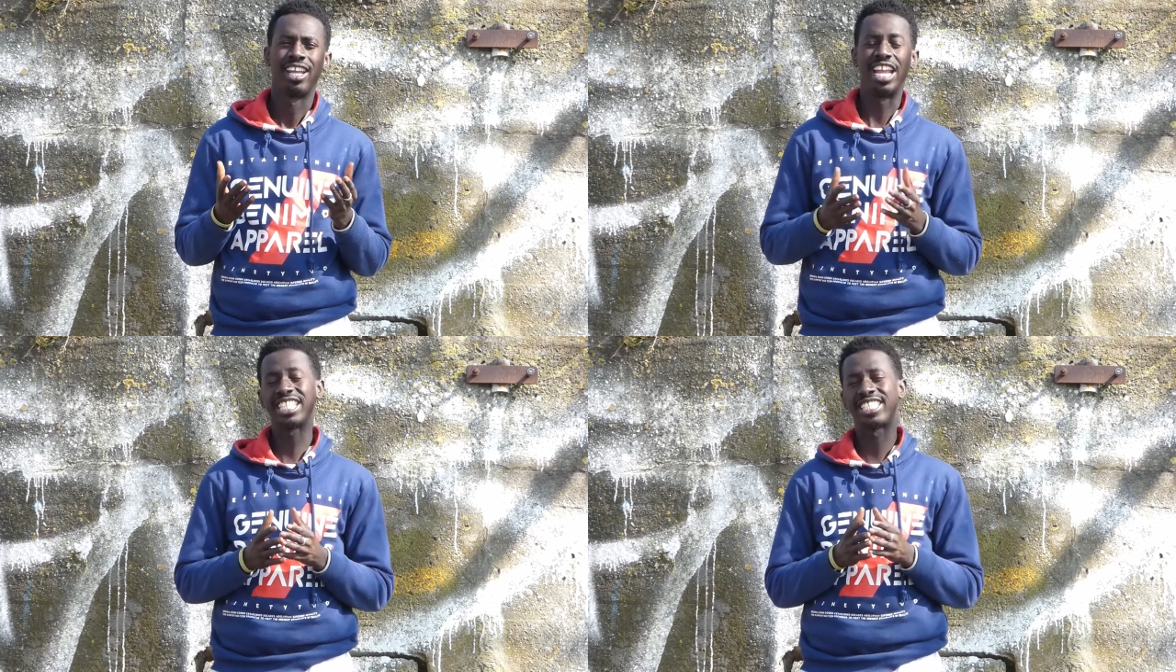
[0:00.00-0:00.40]

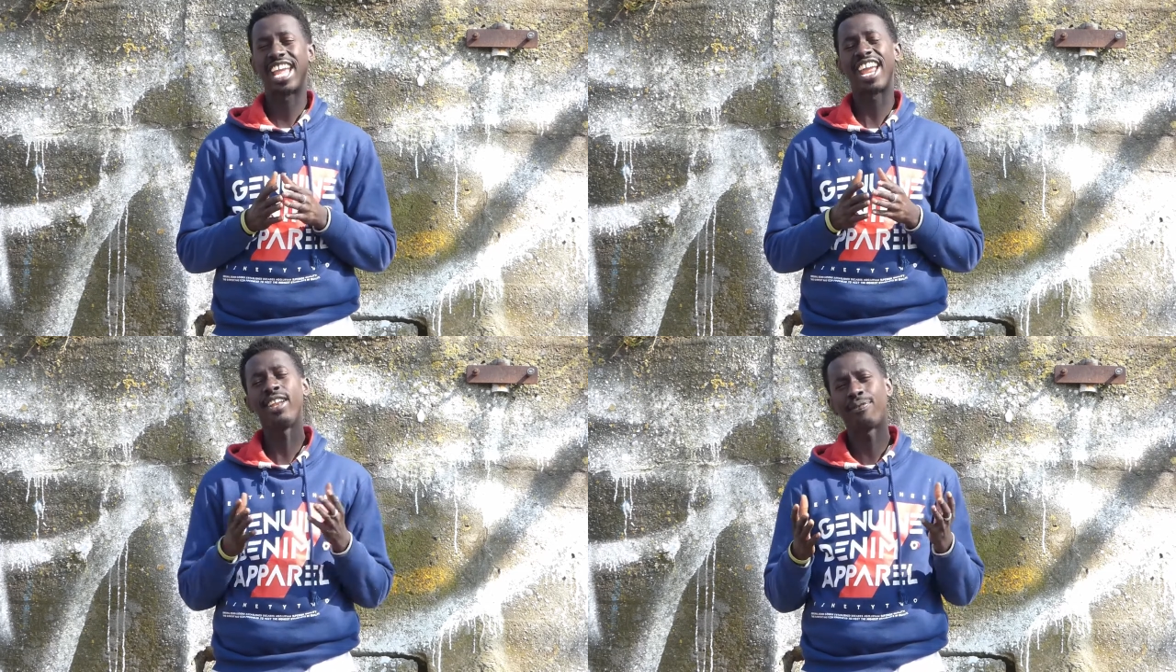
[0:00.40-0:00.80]
Is
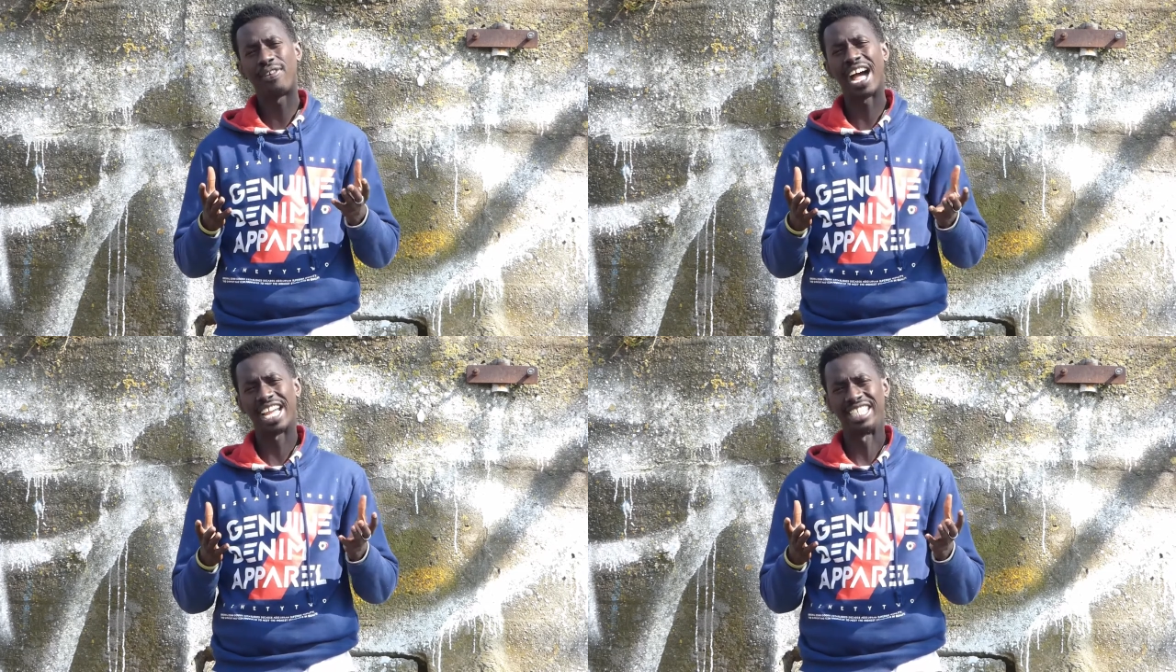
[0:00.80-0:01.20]
there any
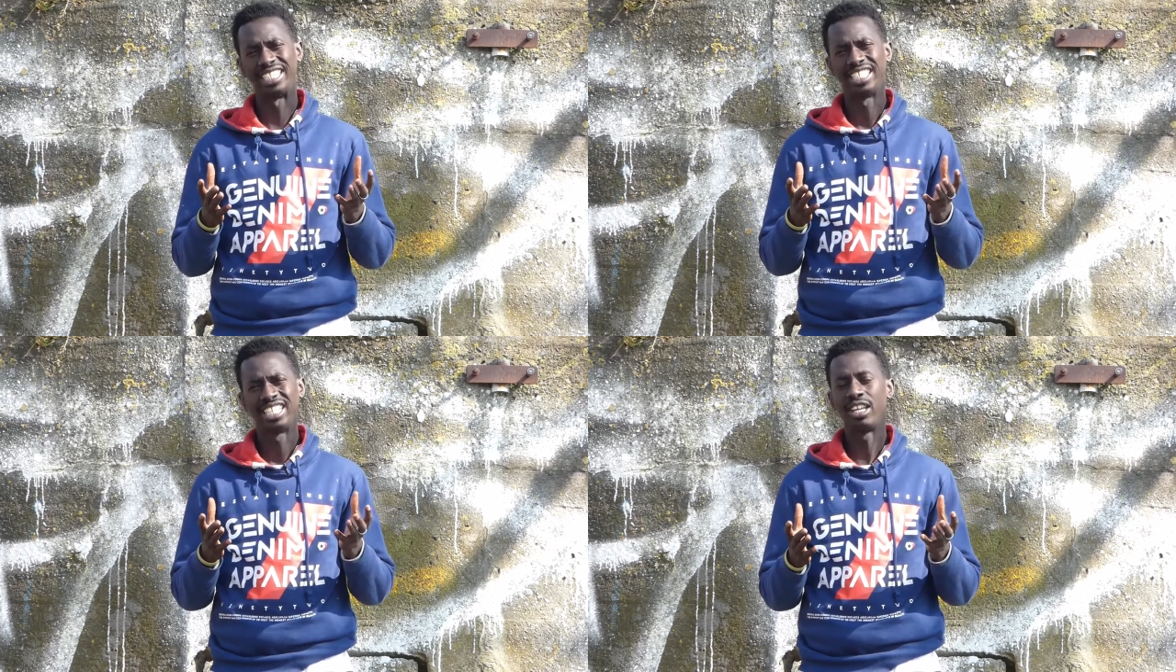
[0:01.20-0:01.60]
fine
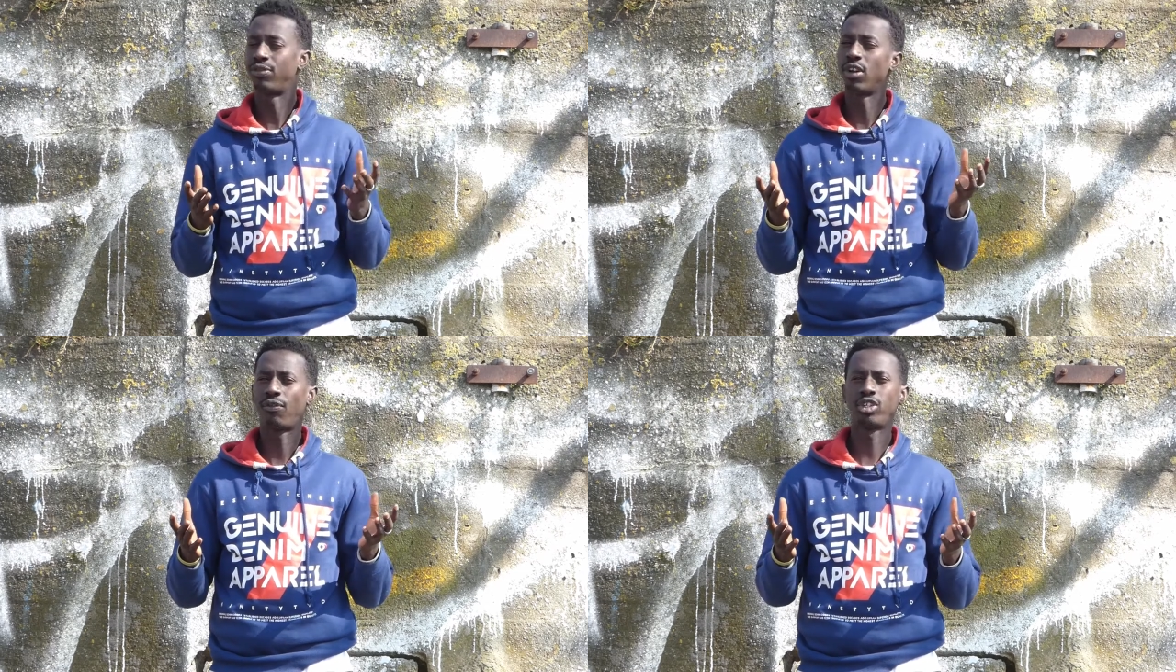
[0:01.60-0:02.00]
if
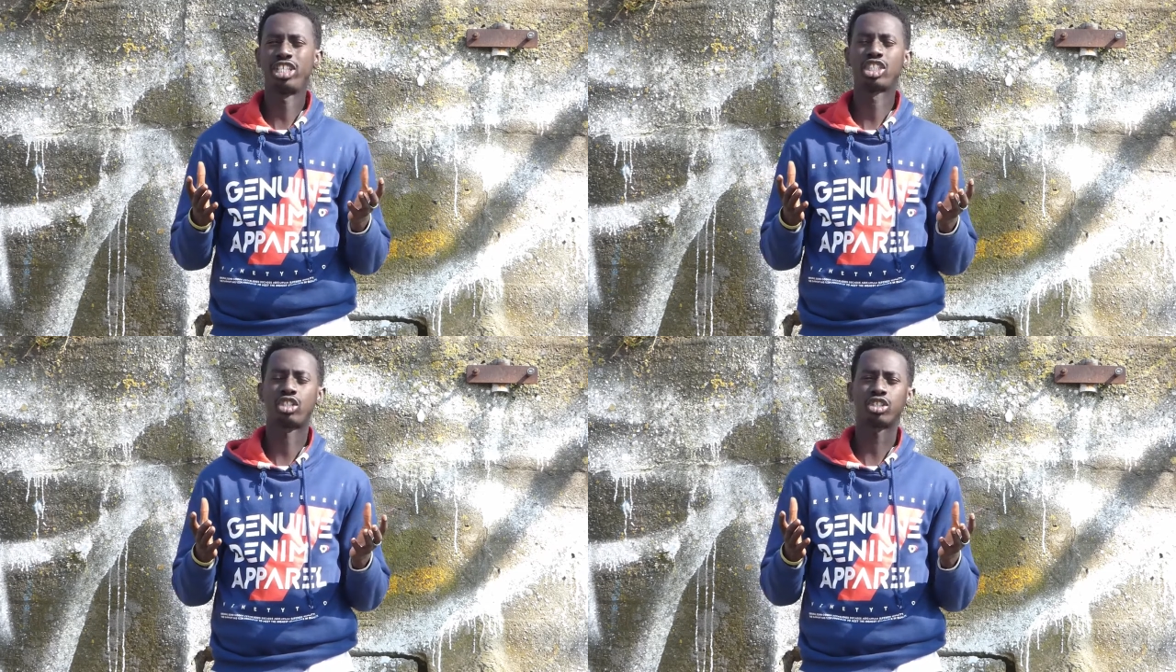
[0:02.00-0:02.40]
you don't follow the
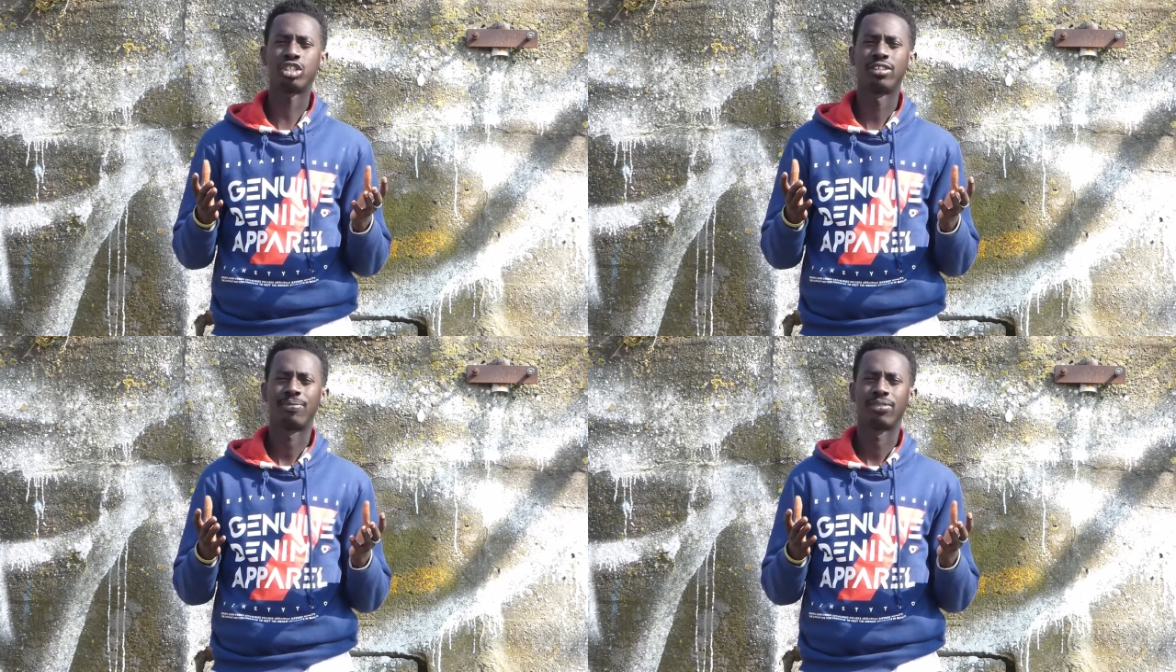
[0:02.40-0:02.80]
instruction?